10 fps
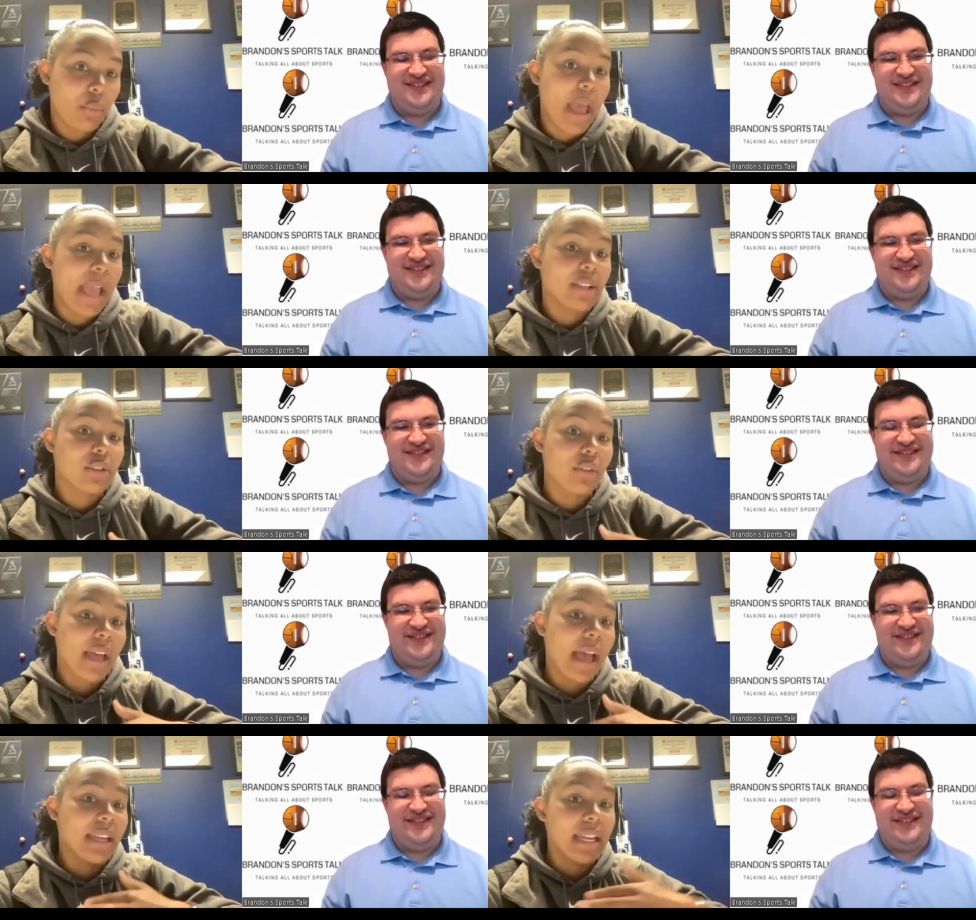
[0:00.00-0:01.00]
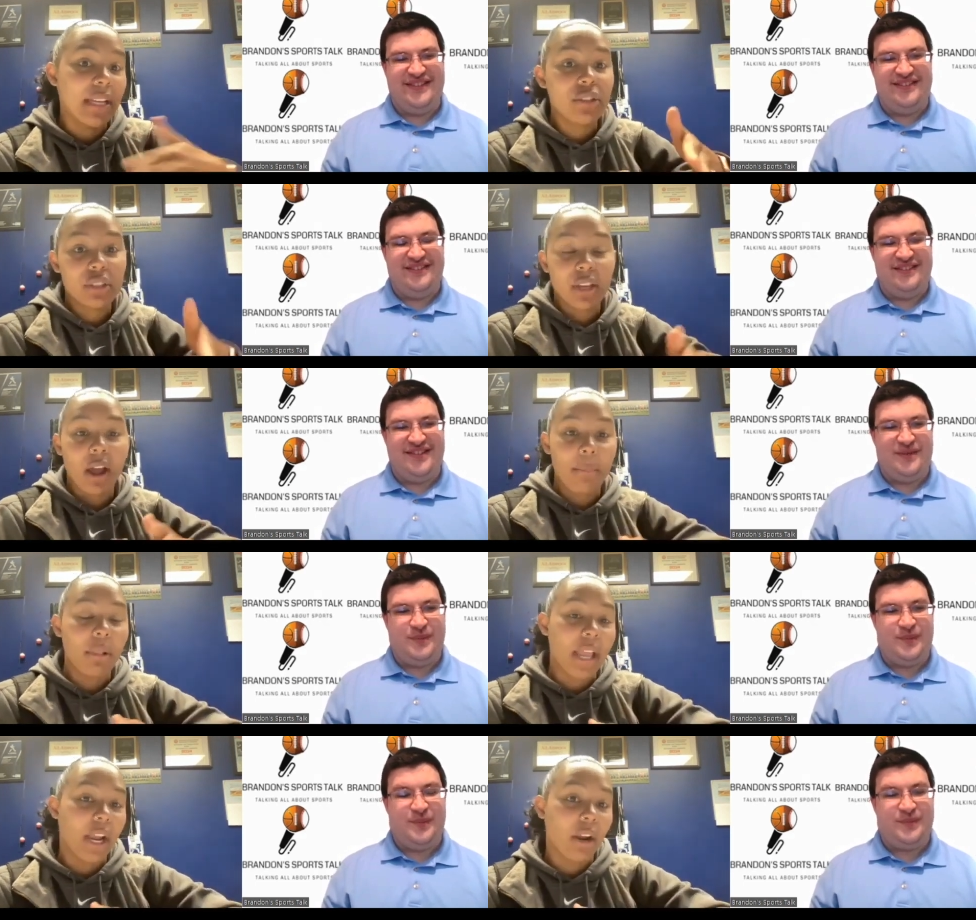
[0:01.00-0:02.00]
Speaker 1: way so that each
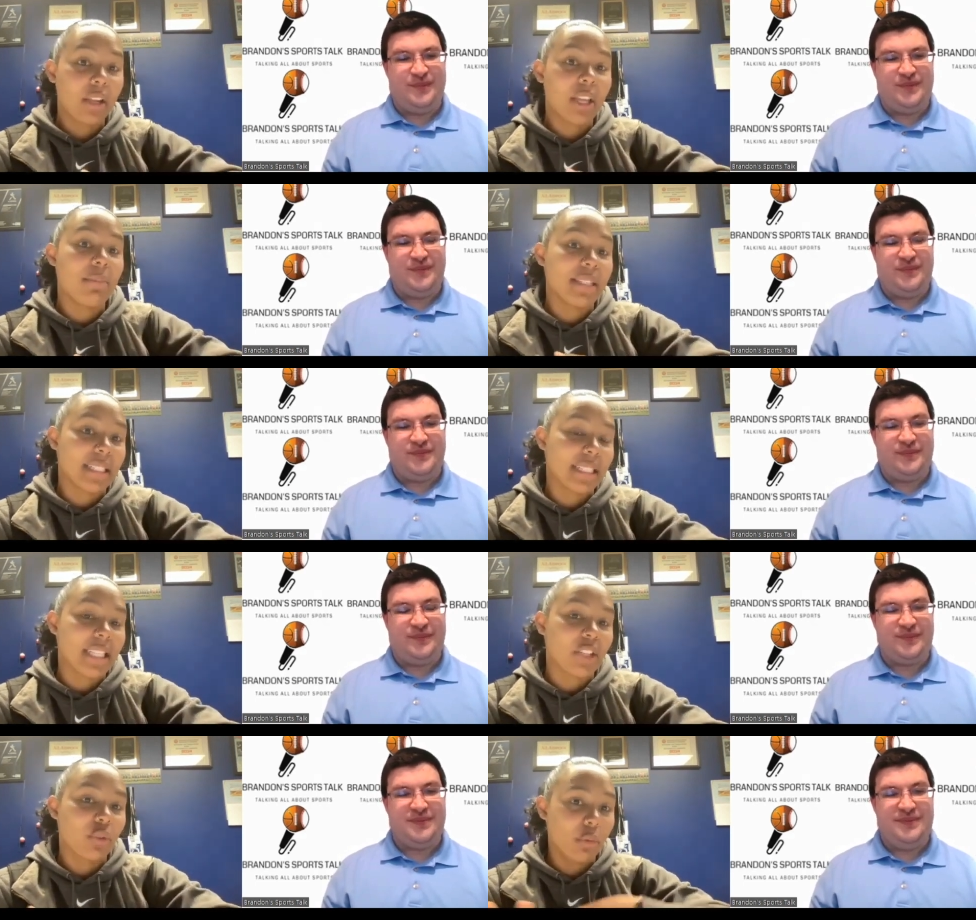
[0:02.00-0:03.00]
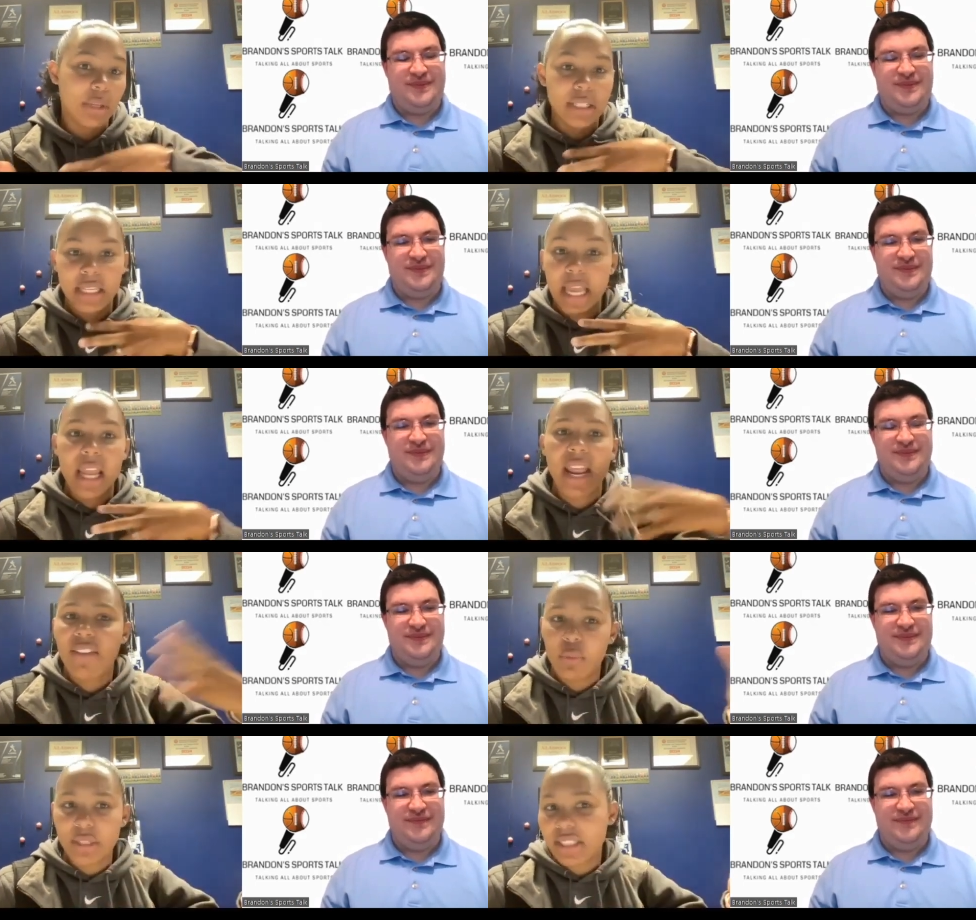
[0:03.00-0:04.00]
player can be successful because, again,
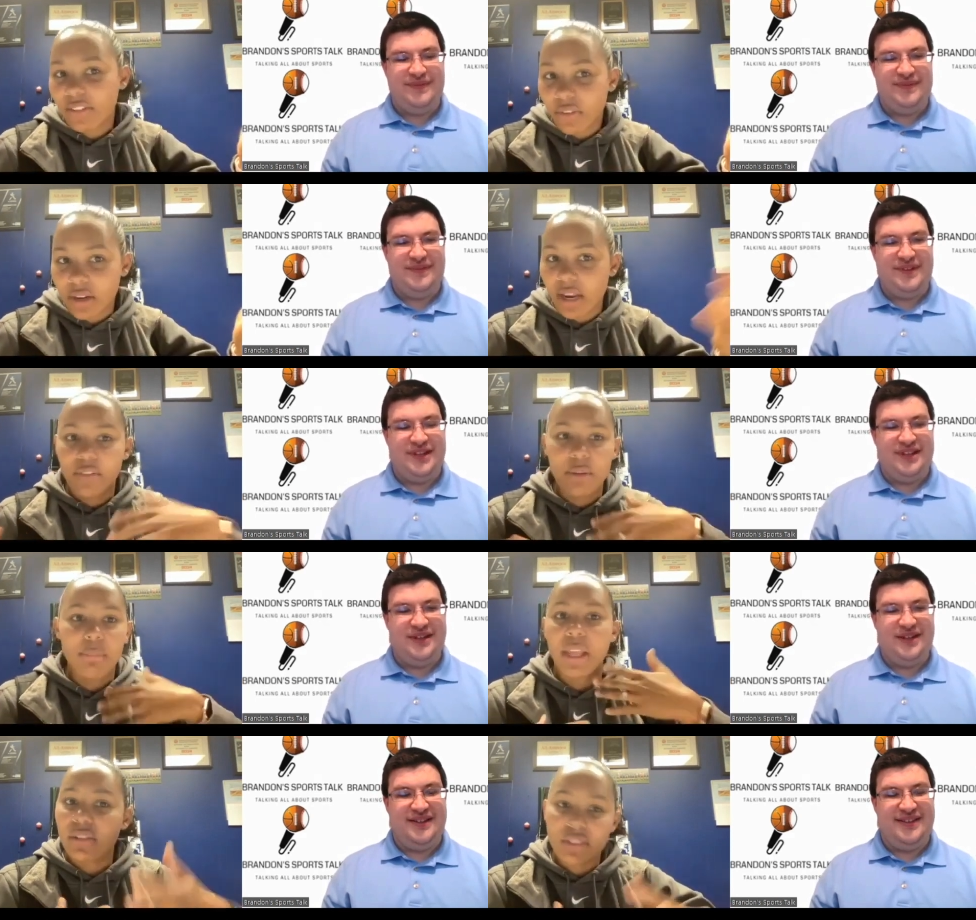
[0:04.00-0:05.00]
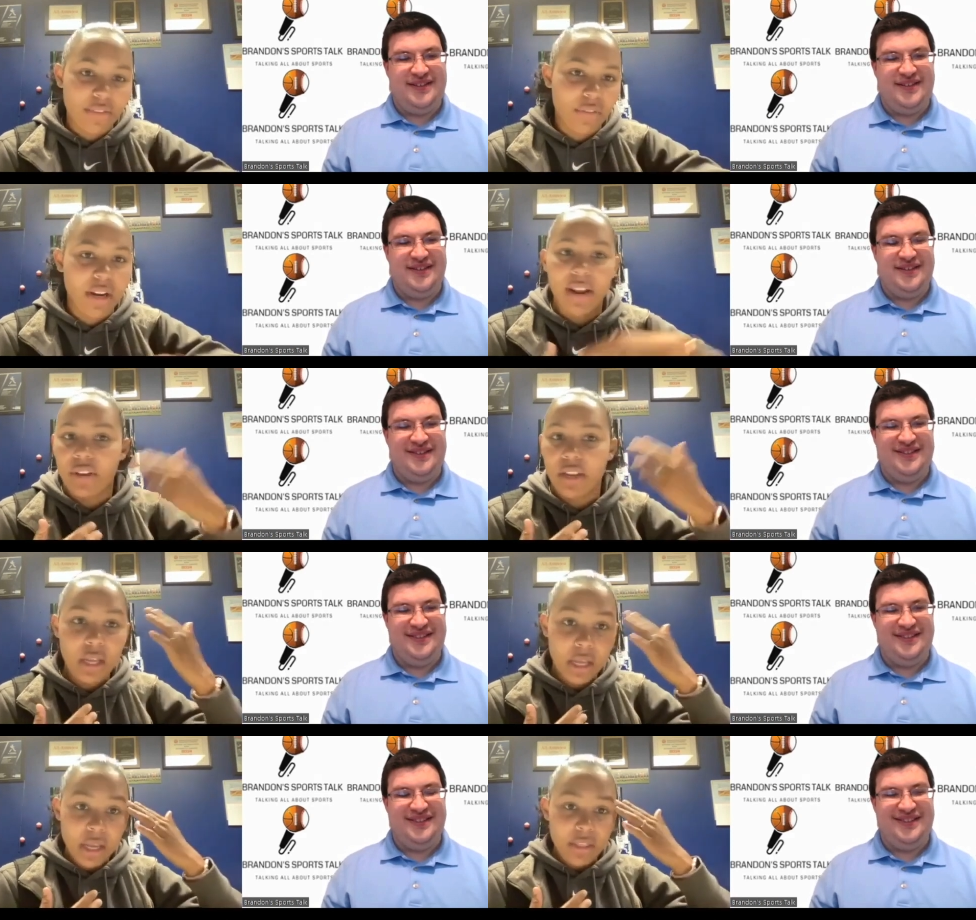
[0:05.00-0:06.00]
everyone's different. Every player's different.
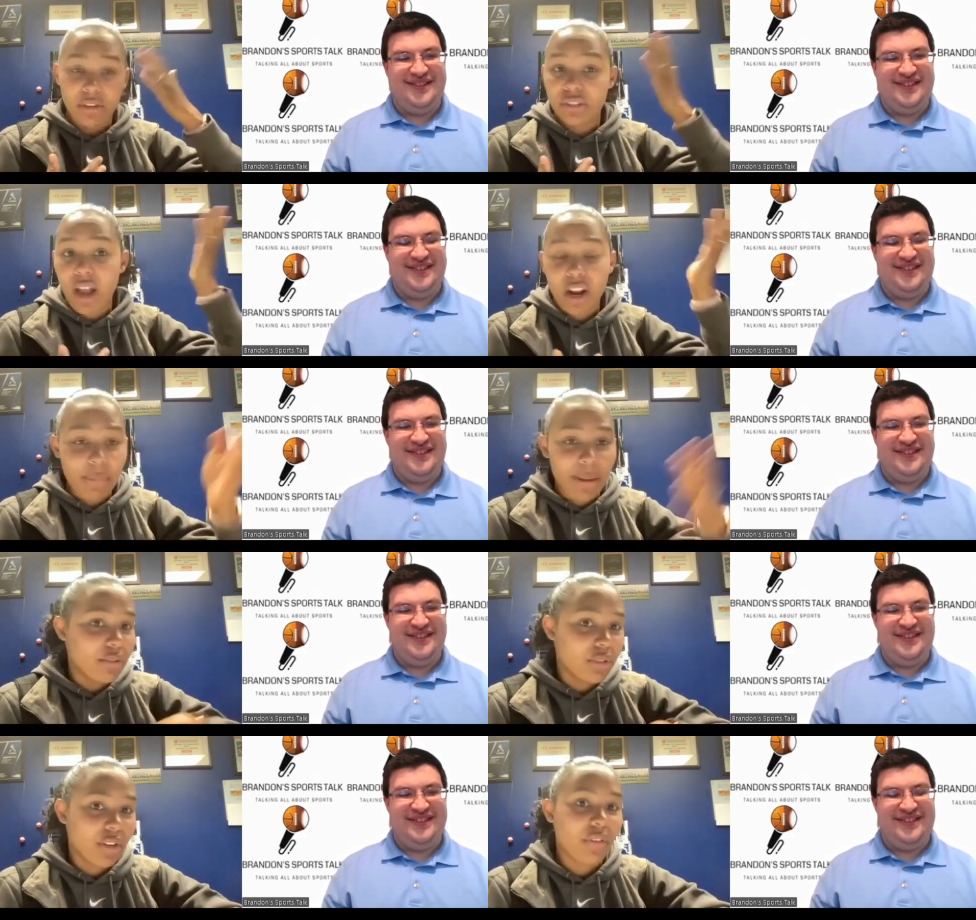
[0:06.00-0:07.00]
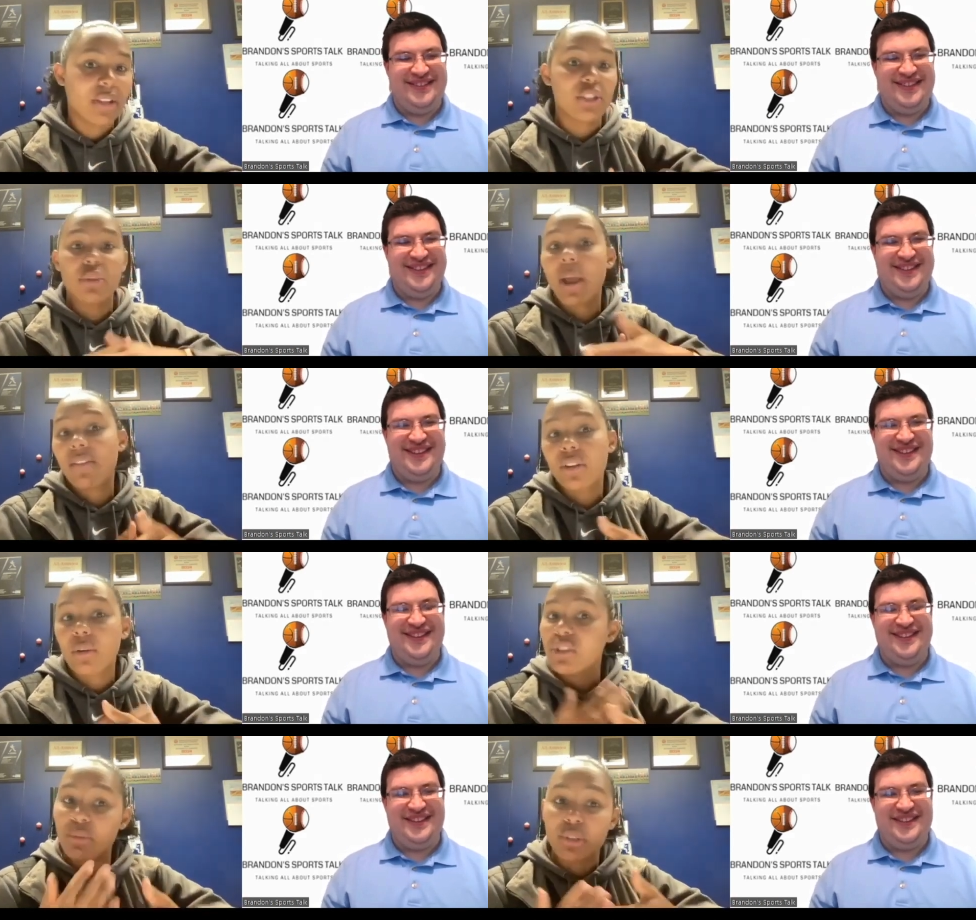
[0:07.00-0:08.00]
Their soccer minds are different. So you have to
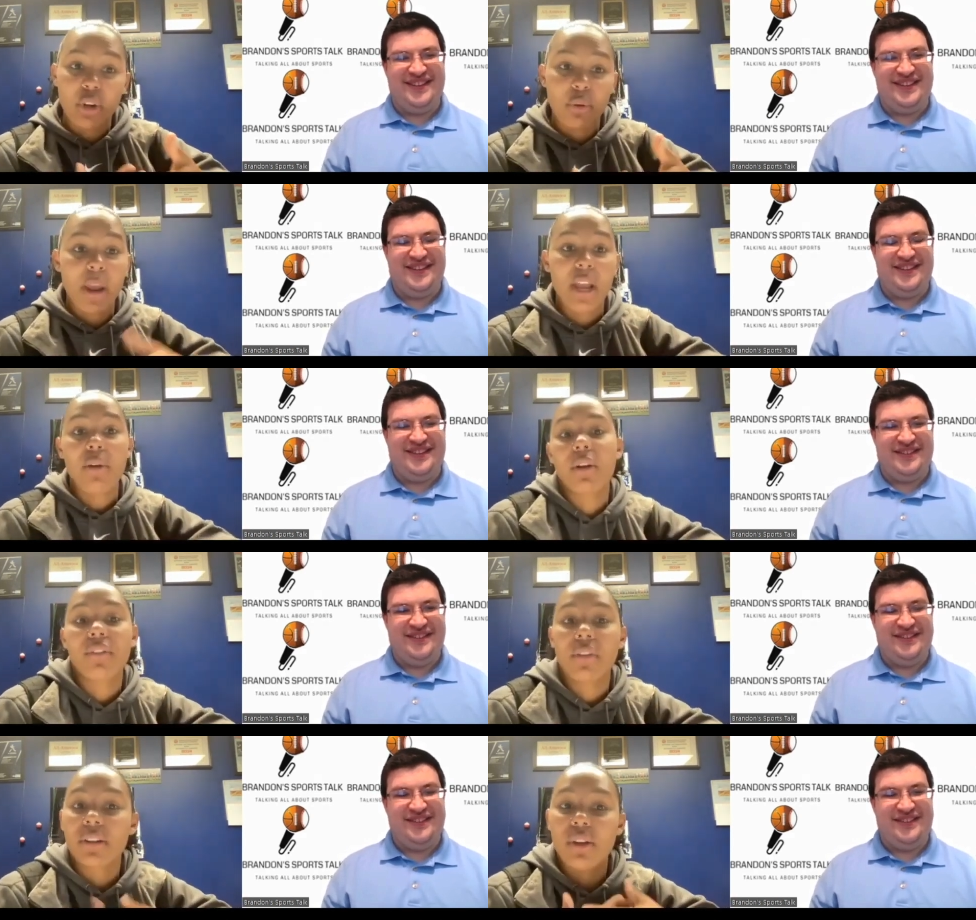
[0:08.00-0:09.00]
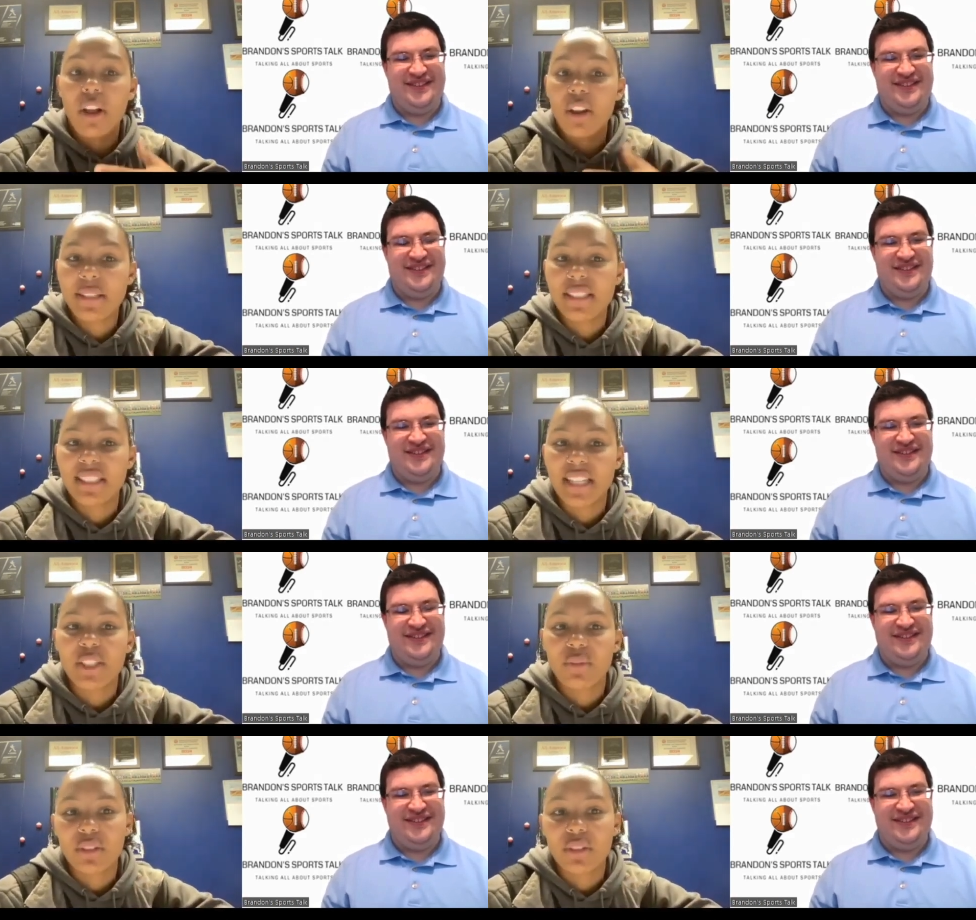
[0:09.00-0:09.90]
coach them a certain way in order for us all to be successful.